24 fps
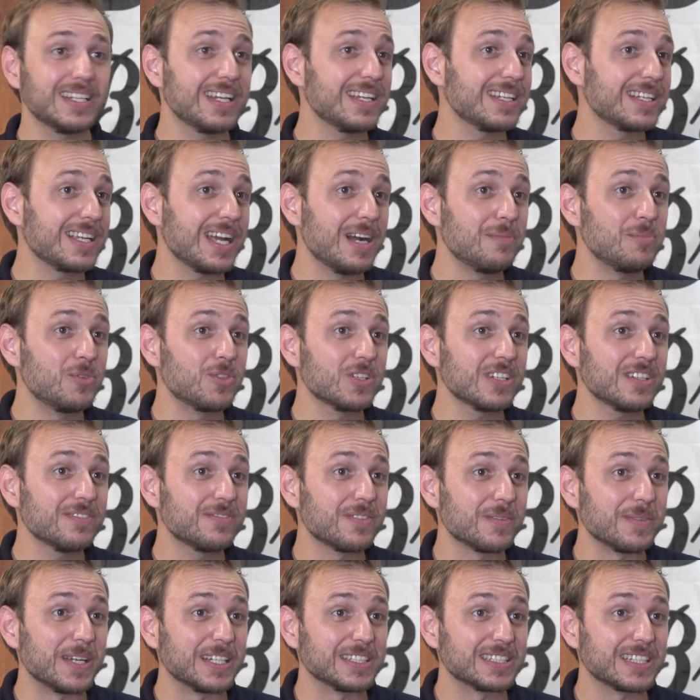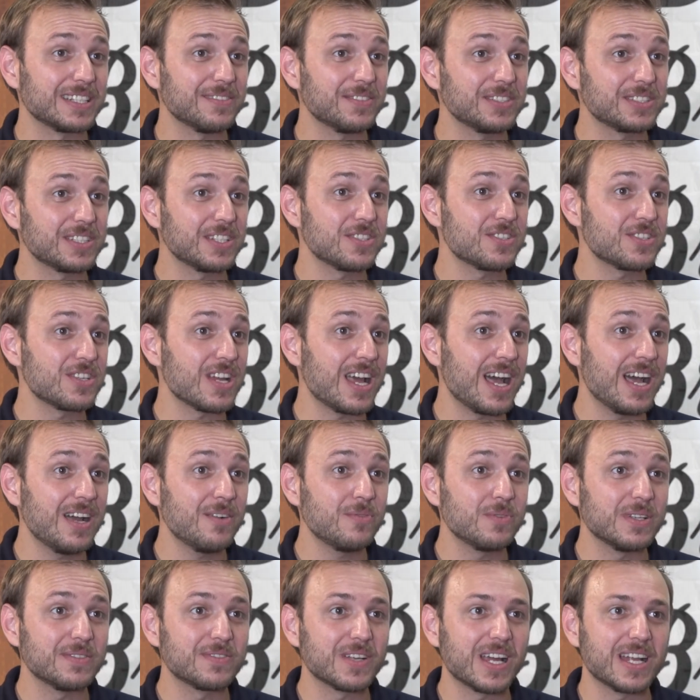uh, come order from us. Give us a
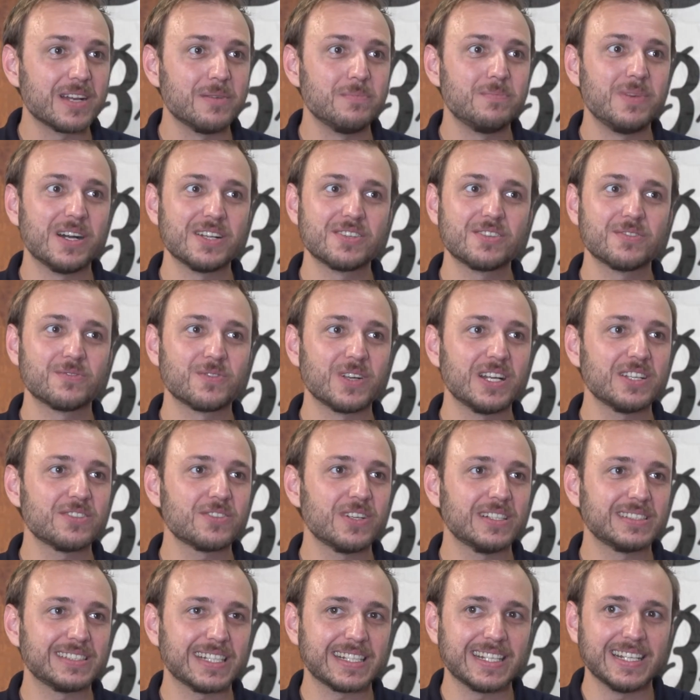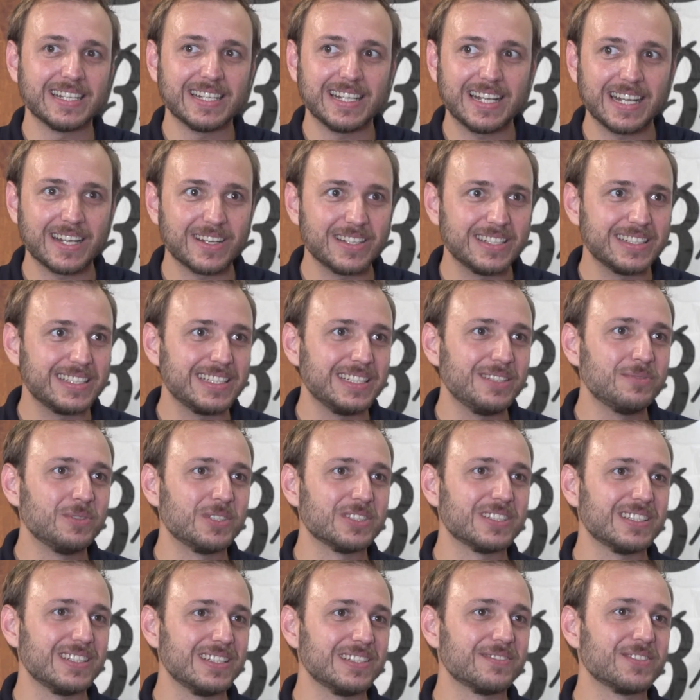shot. We've got a bunch of restaurants I can guarantee will
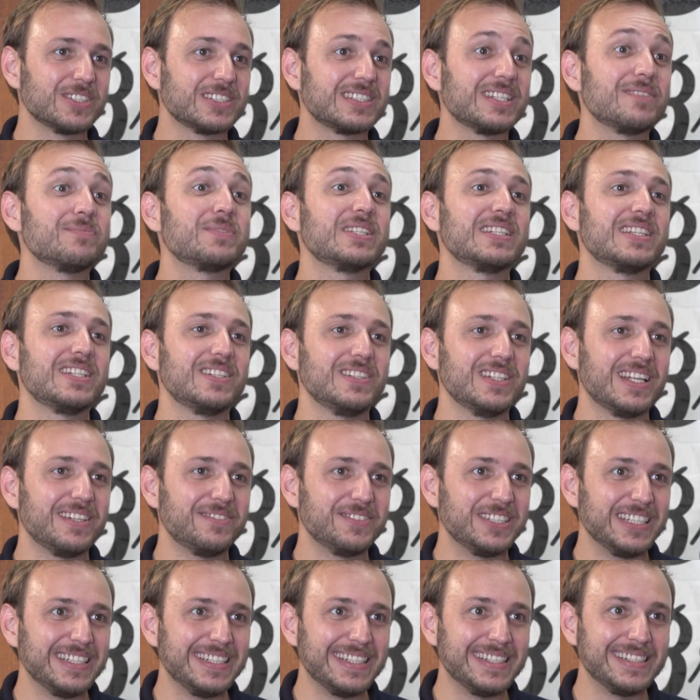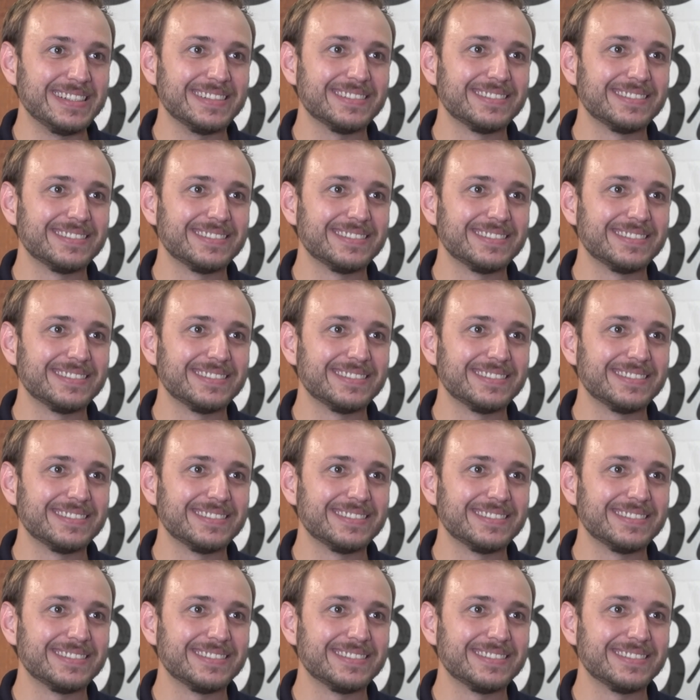deliver something they'll love to eat.